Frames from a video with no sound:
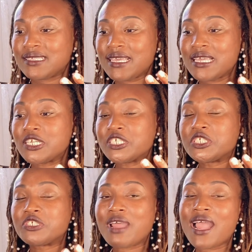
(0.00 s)
to get
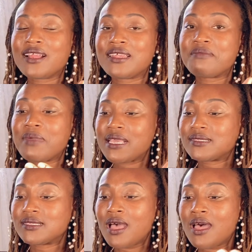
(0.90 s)
distracted
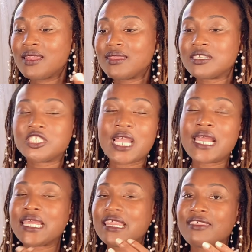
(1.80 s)
based on the
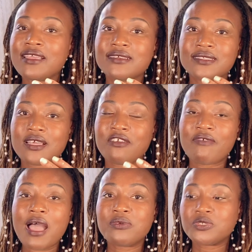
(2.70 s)
shiny things
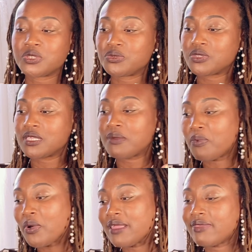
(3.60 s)
around you to the
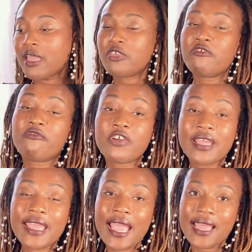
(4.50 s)
point that you
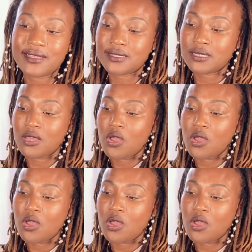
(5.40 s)
forget